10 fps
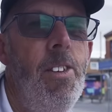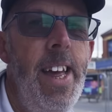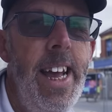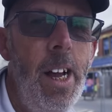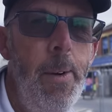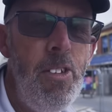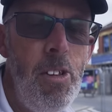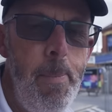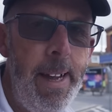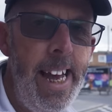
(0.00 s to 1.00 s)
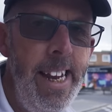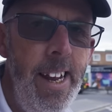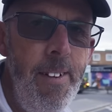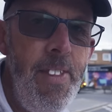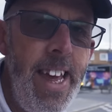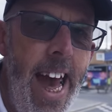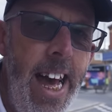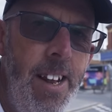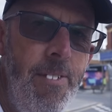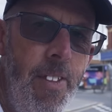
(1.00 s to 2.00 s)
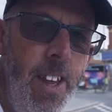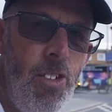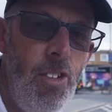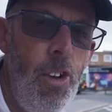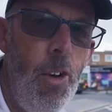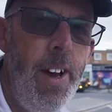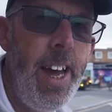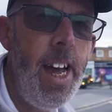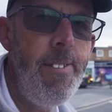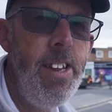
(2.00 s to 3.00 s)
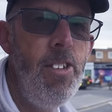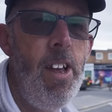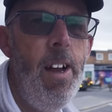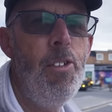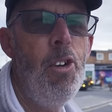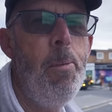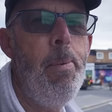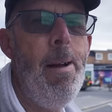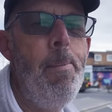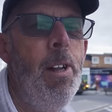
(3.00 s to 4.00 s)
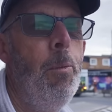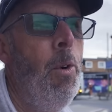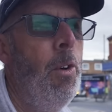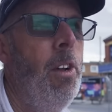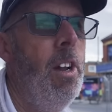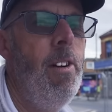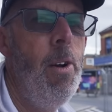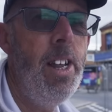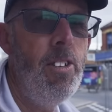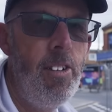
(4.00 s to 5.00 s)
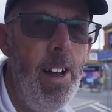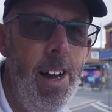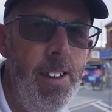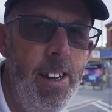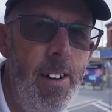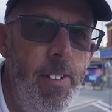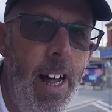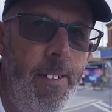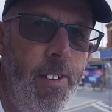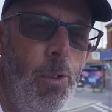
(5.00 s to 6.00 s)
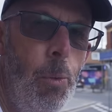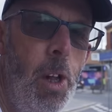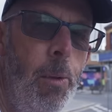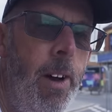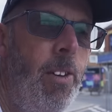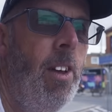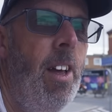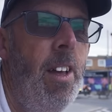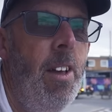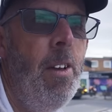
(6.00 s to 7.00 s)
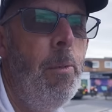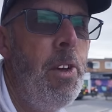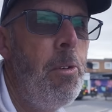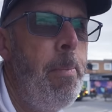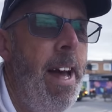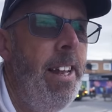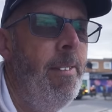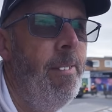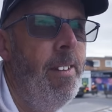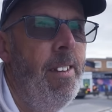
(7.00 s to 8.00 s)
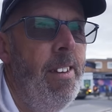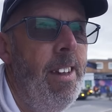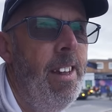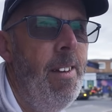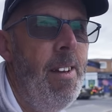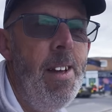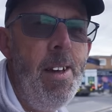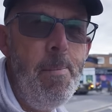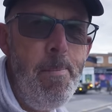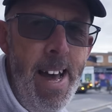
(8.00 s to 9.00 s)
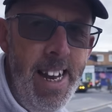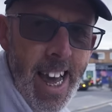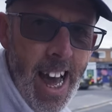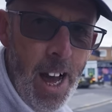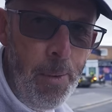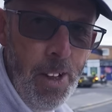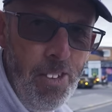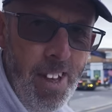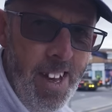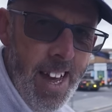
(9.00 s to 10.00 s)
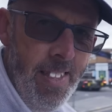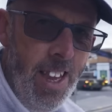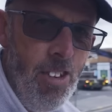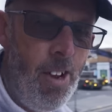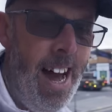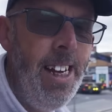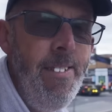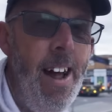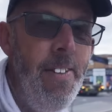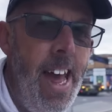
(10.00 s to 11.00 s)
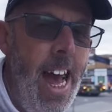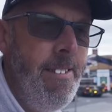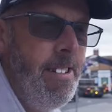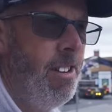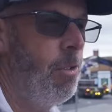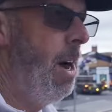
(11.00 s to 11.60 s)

So there you go, it's the beginning of the end for this store here in South Shore, Blackpool on Waterloo Road. It started off life as Woolworths. We spent many hours in this and around the area as